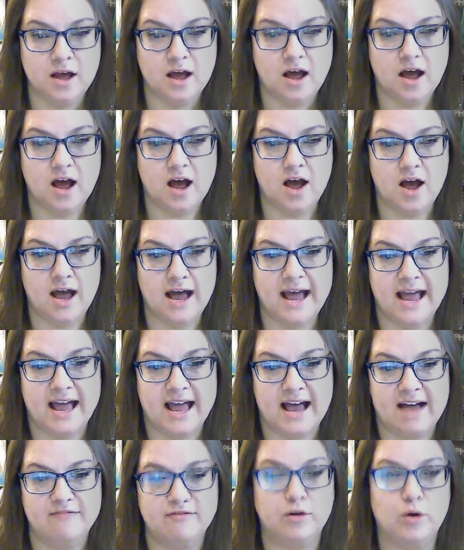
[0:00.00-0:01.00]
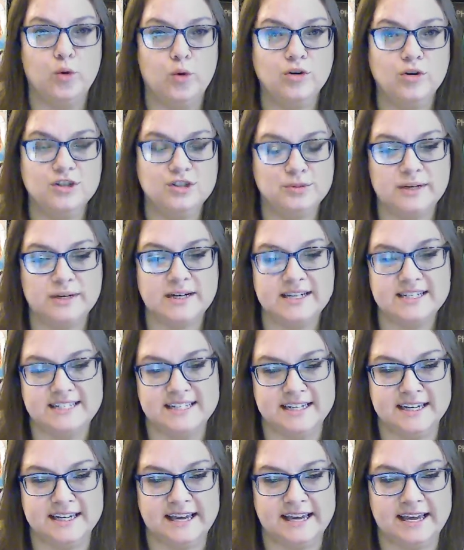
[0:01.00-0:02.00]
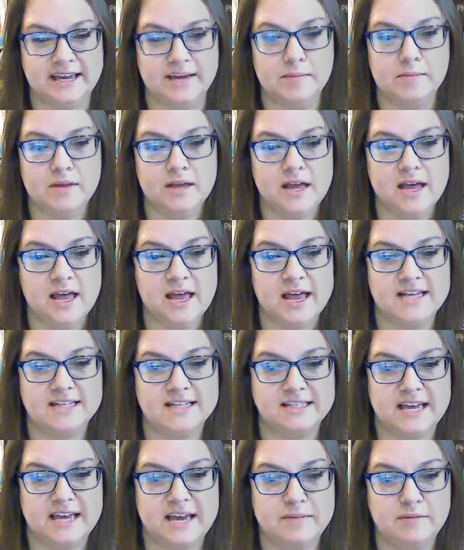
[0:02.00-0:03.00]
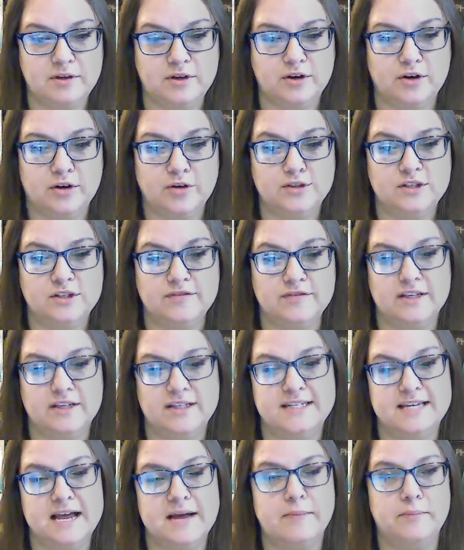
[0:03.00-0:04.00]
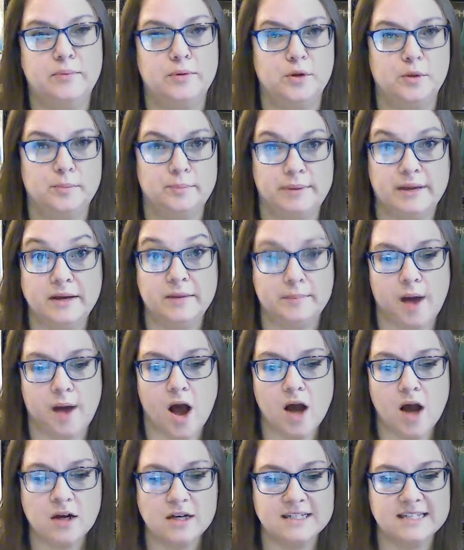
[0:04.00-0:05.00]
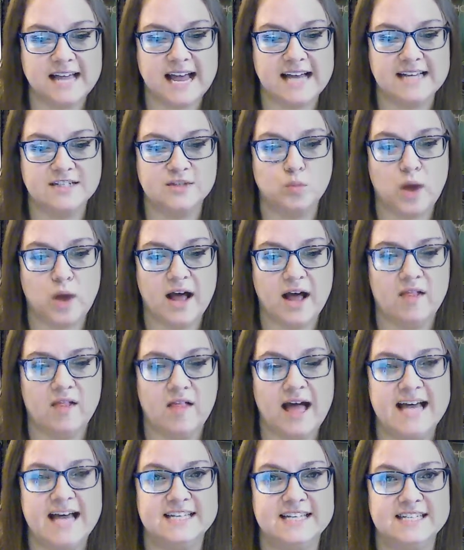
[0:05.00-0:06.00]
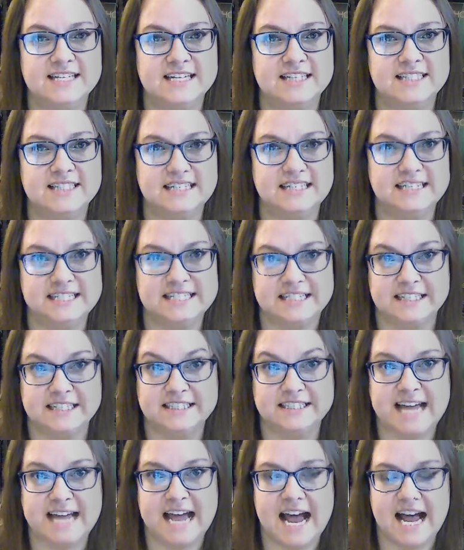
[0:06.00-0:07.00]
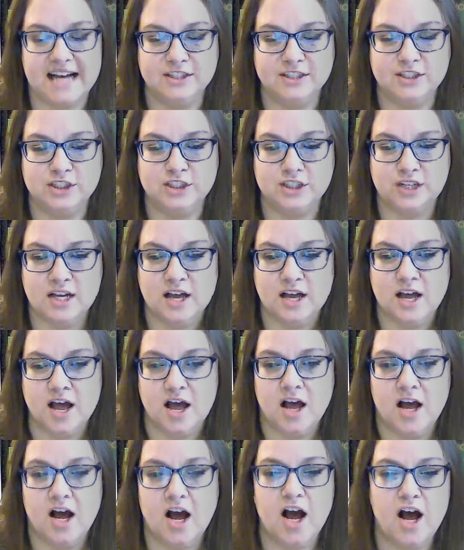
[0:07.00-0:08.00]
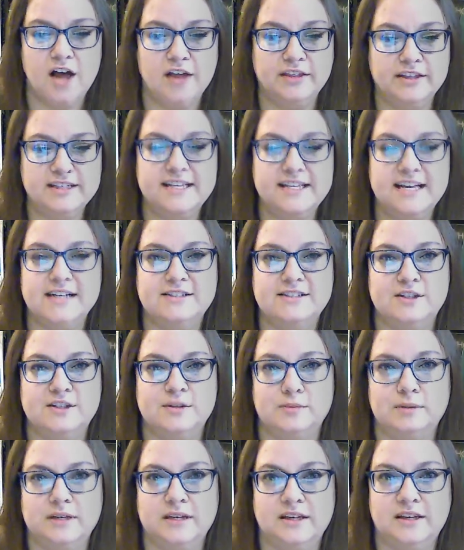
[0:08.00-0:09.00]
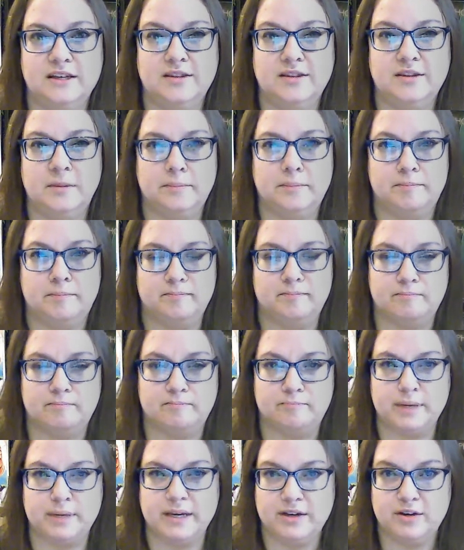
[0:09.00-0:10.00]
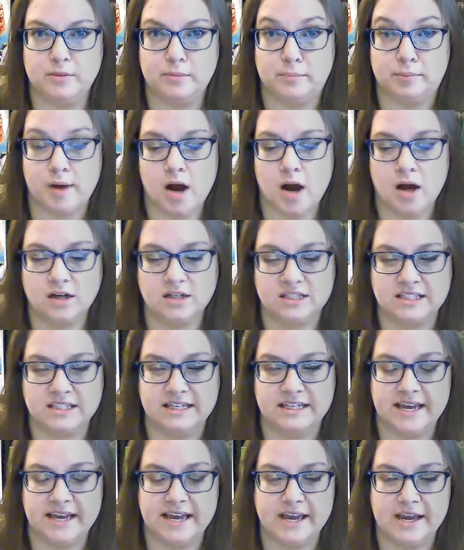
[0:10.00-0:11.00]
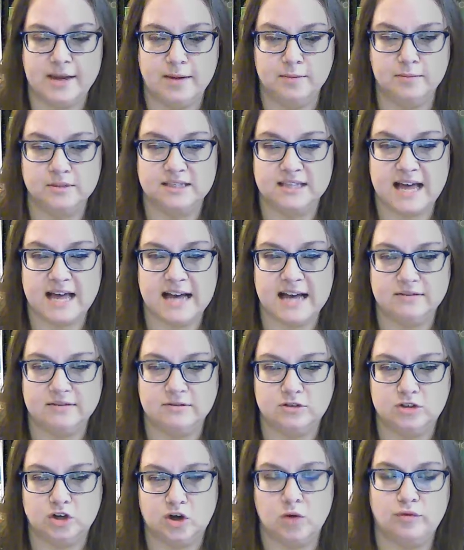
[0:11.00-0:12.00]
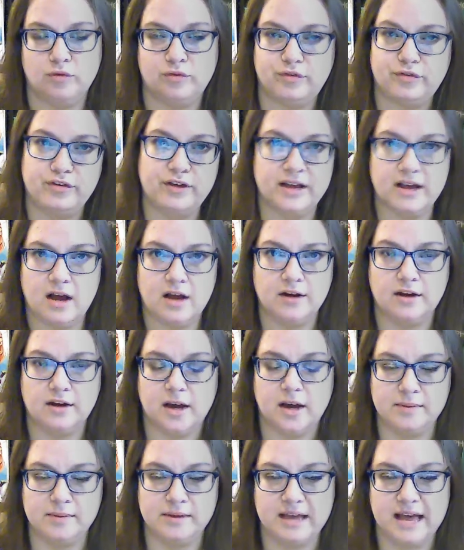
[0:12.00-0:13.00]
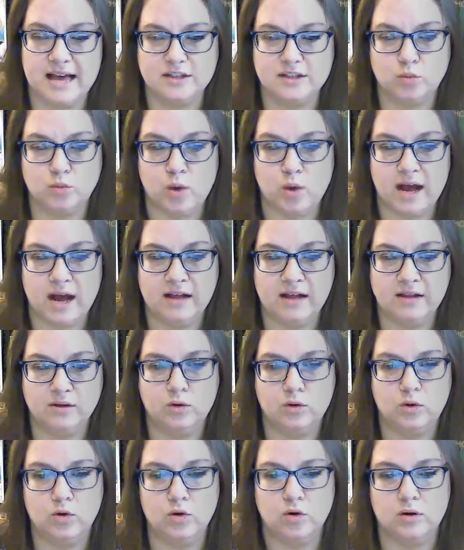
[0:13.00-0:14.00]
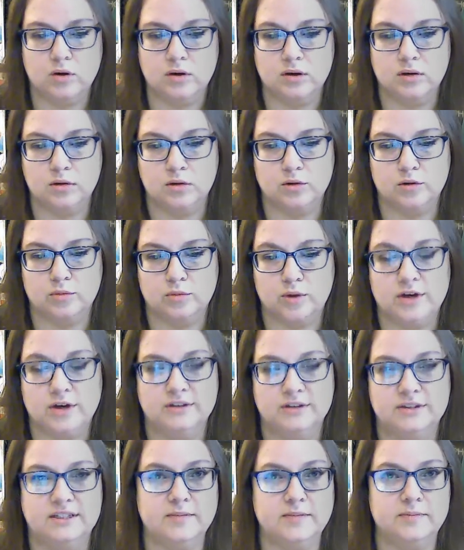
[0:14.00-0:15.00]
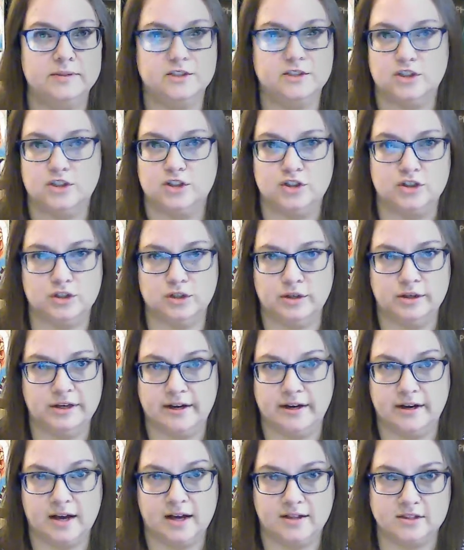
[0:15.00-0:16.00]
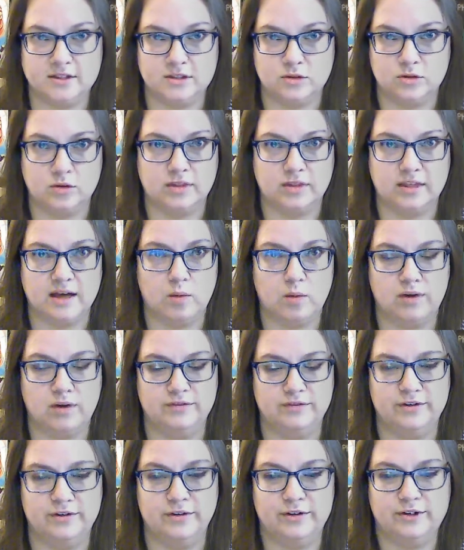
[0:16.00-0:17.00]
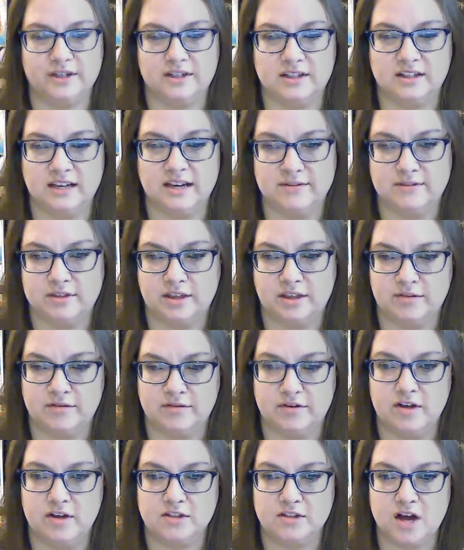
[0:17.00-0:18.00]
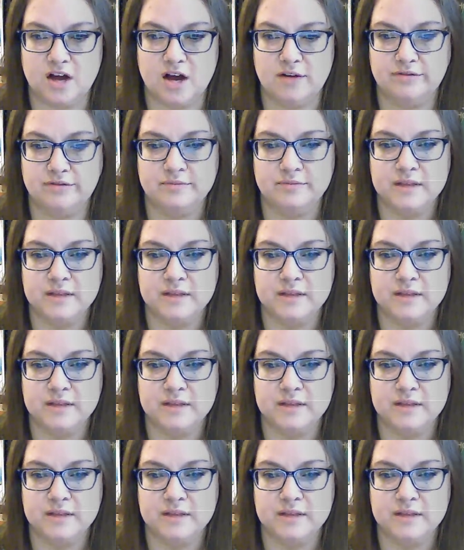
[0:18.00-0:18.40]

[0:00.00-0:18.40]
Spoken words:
I have the horse racing game, Escape the Curse of the Temple Big Box, as well as Disc Dash. These tends to be the bigger box games that don't fit on a cubby as well, or Lord of Waterdeep is just you cannot store that one vertically, everything falls off.